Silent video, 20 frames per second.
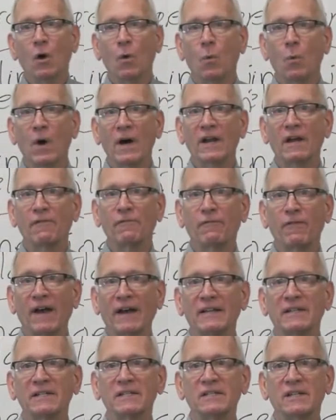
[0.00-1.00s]
what
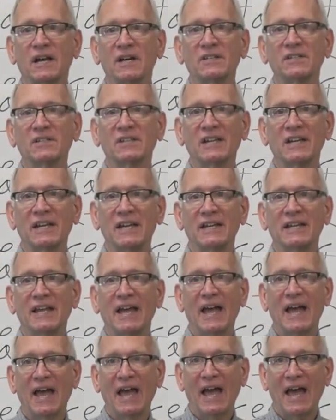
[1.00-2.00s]
effect does it
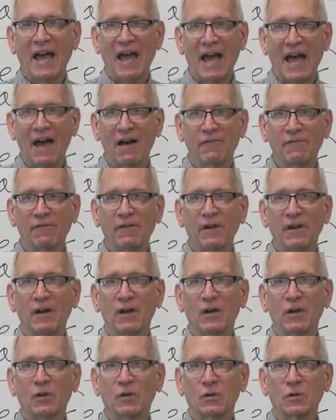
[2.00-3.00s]
have?
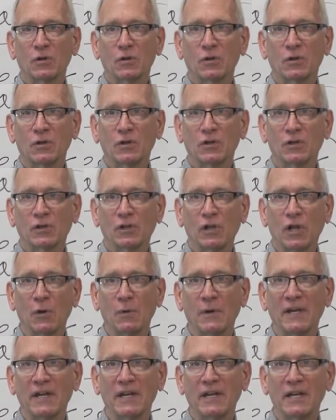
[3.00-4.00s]

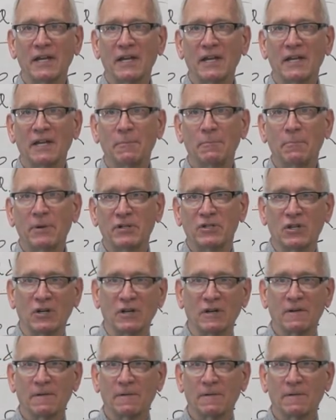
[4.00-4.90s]
Chloe Pitcher.